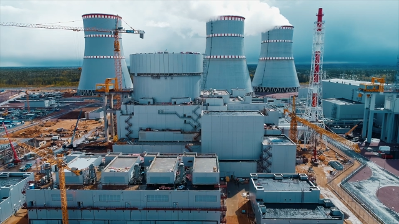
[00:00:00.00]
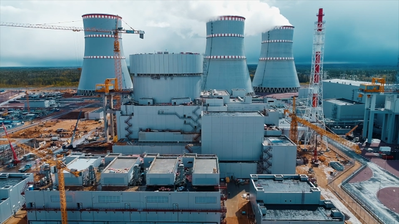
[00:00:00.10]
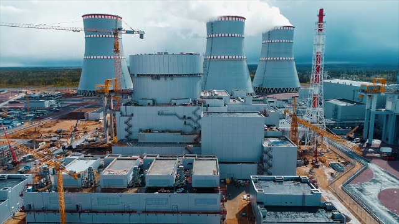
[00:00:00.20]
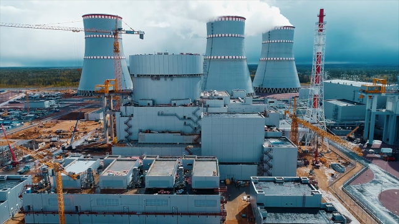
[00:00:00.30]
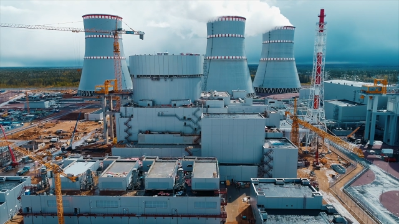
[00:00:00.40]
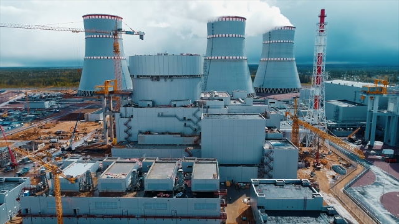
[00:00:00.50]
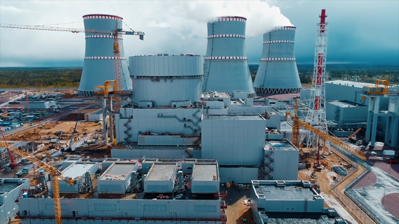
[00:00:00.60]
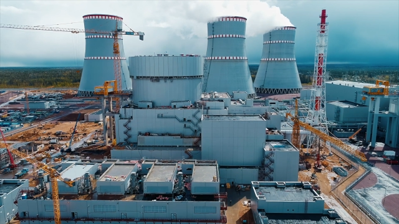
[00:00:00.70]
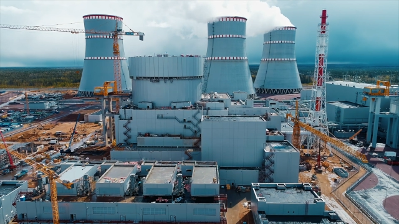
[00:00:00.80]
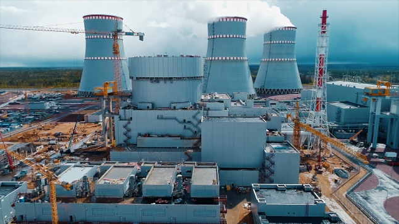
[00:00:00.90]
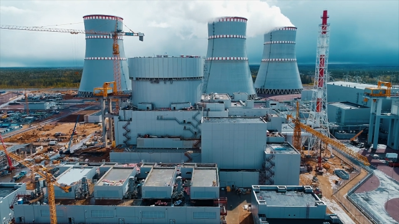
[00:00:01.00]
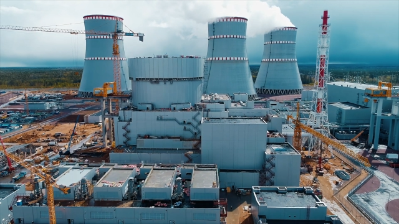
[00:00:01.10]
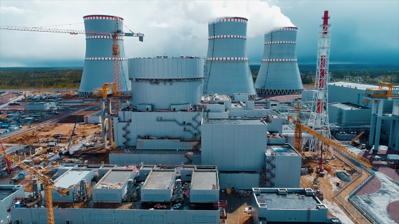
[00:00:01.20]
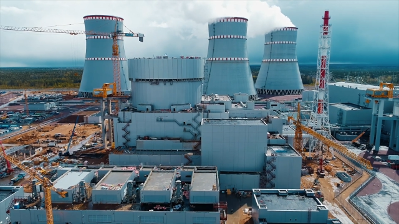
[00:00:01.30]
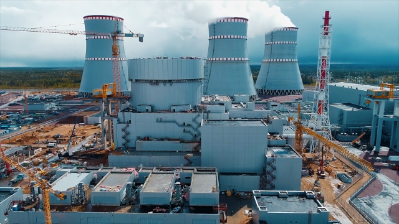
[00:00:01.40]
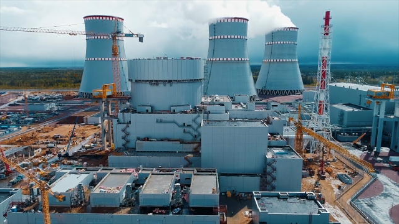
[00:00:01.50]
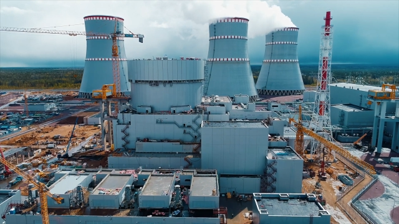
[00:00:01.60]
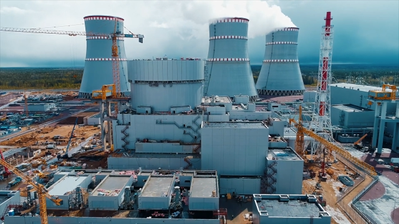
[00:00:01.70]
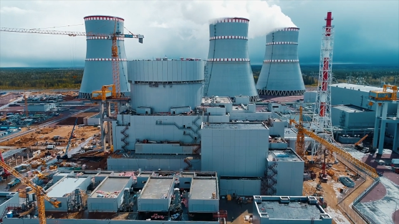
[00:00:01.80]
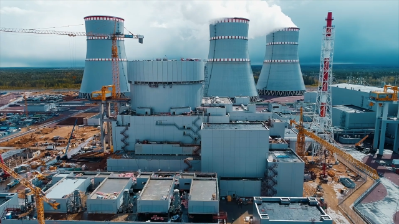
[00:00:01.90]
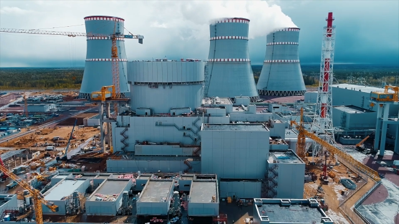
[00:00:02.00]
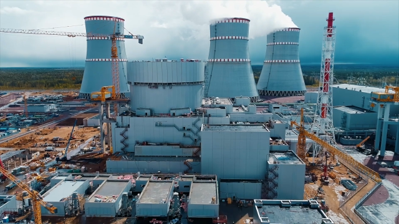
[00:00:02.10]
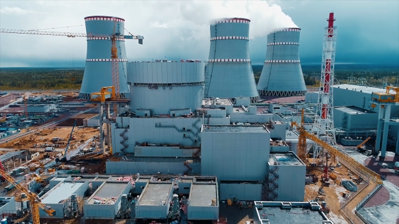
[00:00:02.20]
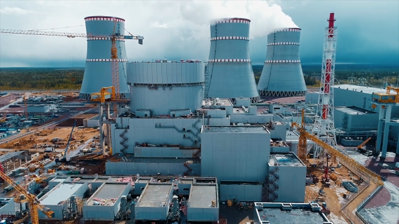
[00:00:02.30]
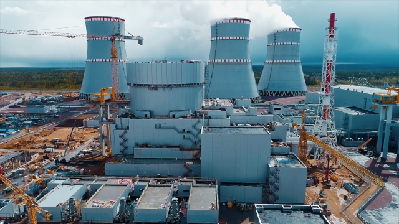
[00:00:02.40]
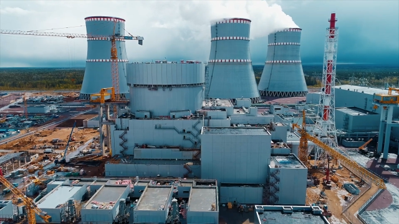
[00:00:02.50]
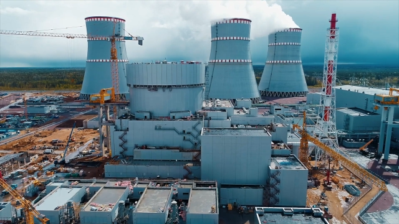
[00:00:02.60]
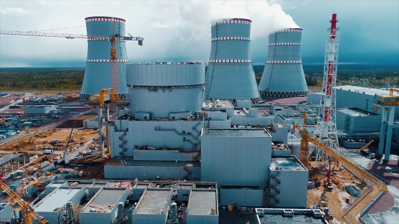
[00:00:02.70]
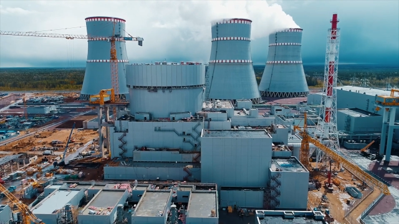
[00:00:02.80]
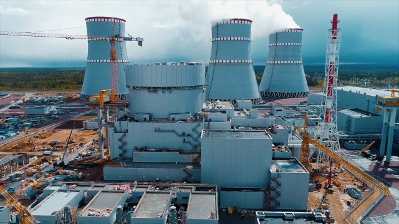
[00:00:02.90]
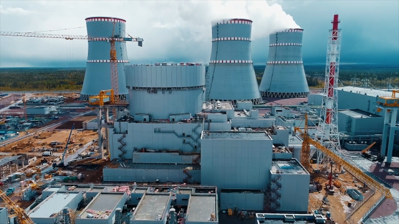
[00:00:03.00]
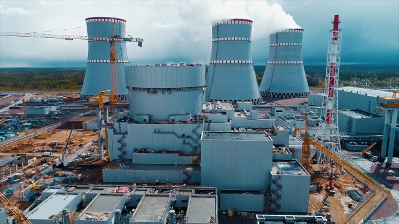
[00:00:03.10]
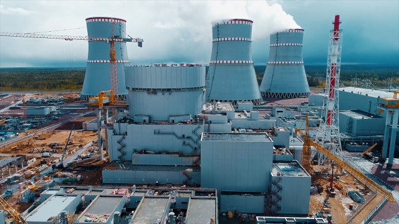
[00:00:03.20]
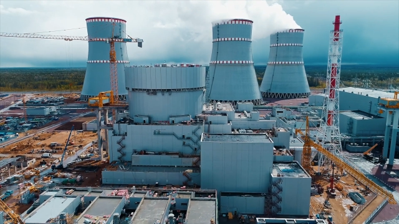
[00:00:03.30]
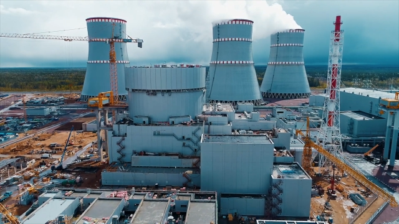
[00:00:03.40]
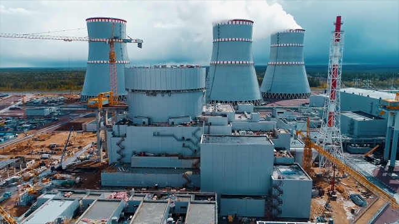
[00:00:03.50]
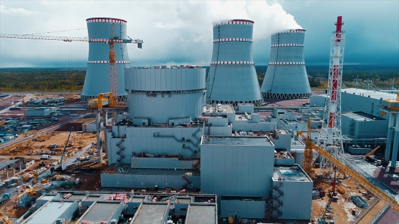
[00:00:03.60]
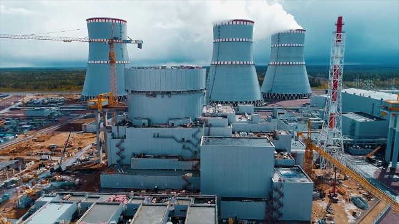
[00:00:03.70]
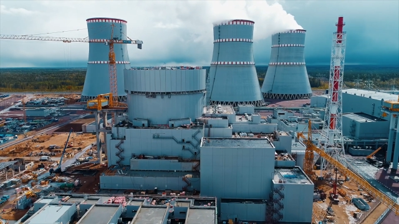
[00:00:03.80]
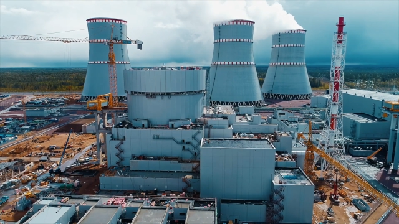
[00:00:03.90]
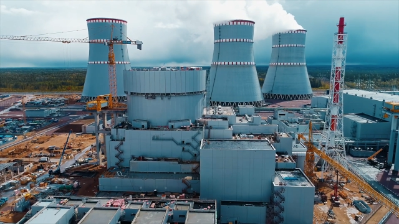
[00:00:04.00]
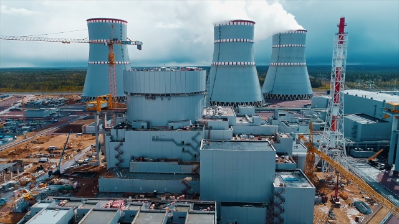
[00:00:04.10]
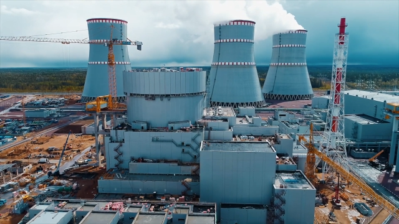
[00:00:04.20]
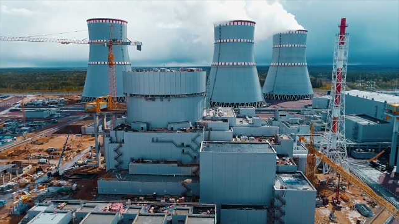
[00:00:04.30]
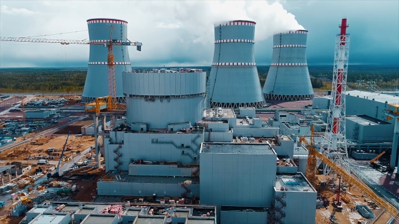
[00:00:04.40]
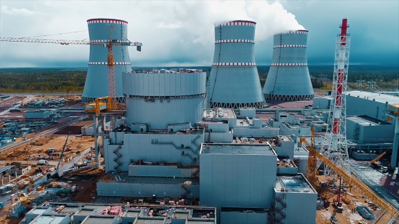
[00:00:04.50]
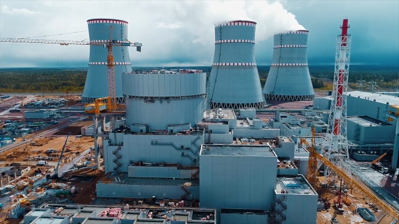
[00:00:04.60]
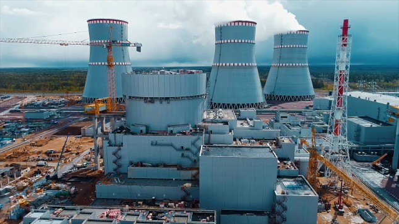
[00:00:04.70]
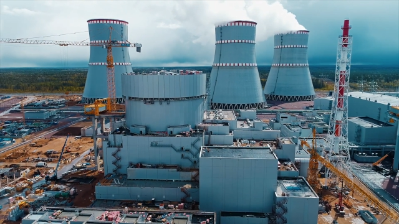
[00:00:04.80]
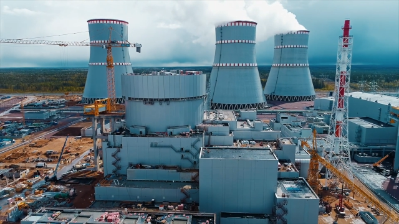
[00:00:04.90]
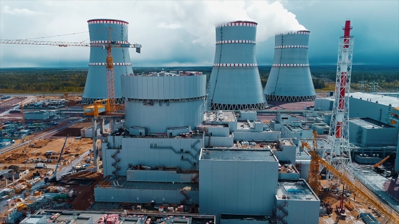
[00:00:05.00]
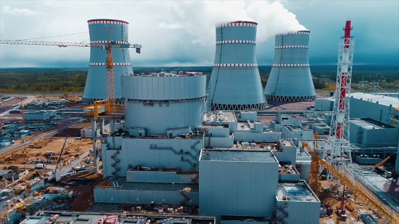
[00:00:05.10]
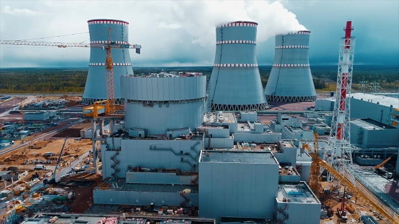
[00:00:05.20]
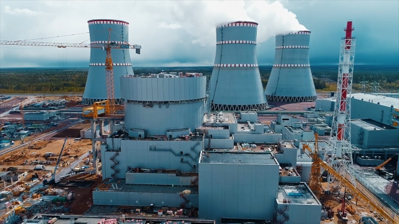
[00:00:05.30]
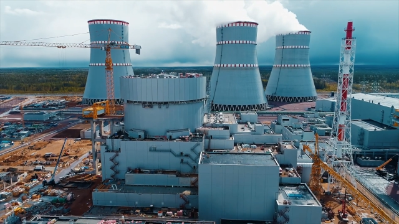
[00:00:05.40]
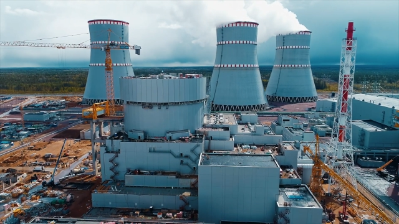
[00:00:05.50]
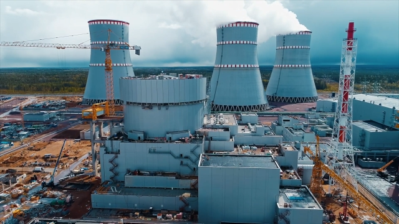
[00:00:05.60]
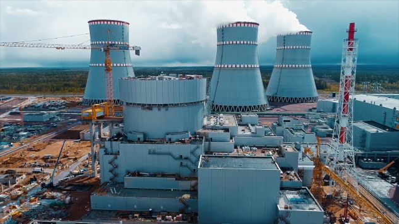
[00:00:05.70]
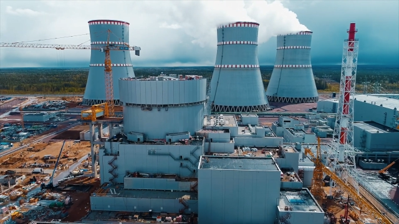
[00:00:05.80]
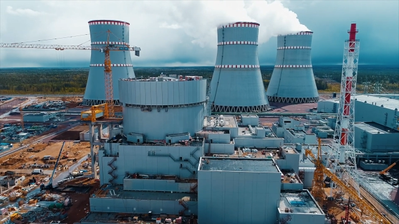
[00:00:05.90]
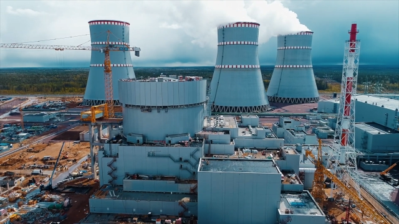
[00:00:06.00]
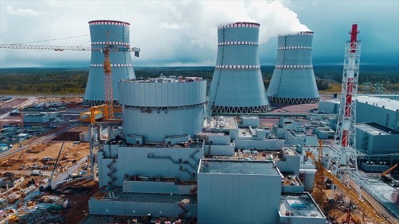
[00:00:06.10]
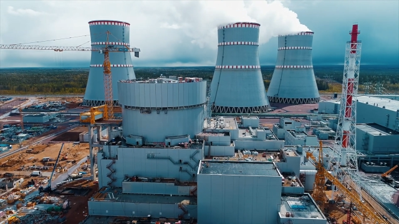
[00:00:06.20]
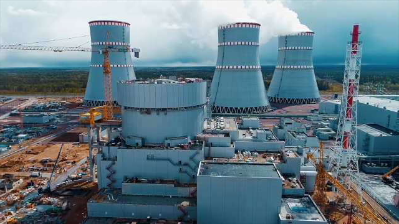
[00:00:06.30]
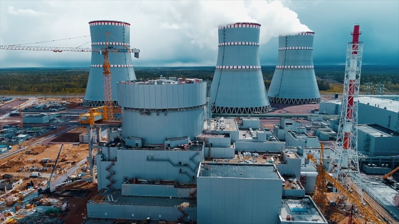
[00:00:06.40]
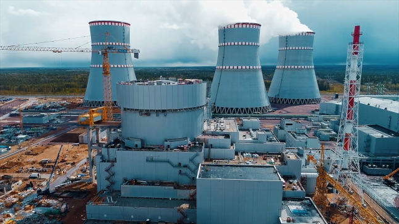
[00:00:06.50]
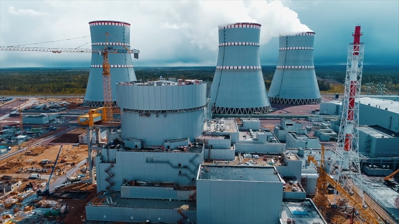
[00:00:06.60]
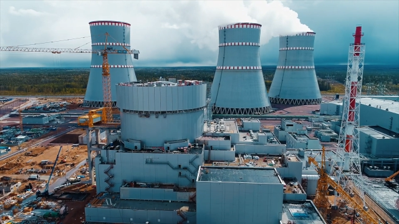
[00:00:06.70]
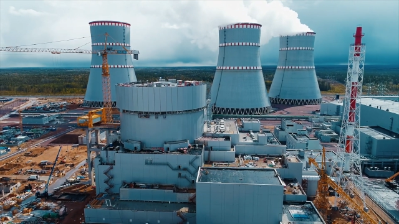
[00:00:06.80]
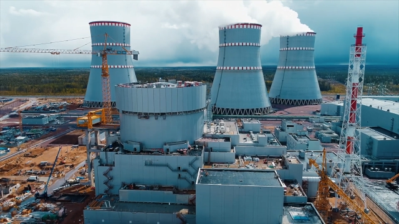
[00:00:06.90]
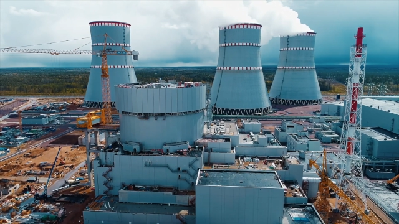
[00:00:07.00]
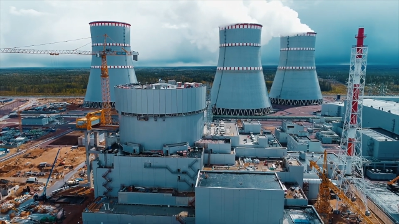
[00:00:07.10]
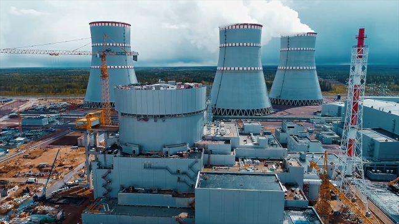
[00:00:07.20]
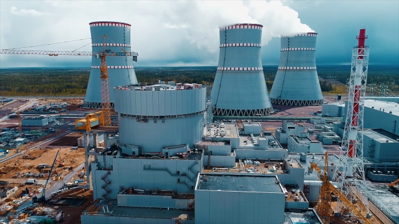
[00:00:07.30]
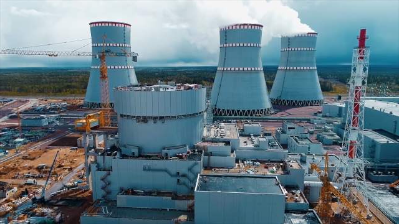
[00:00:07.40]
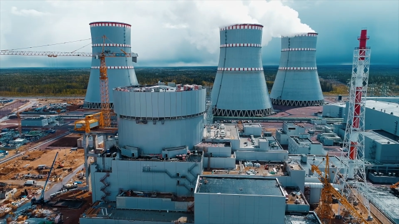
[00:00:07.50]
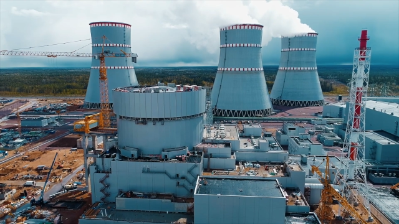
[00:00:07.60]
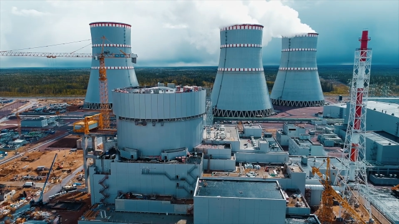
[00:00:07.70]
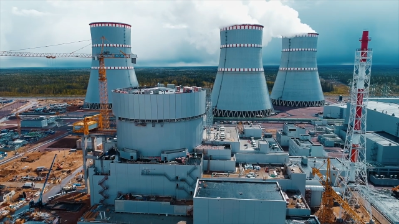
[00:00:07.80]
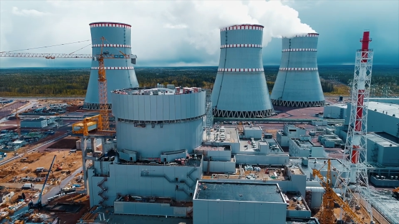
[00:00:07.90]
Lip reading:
[unreadable: no face in view]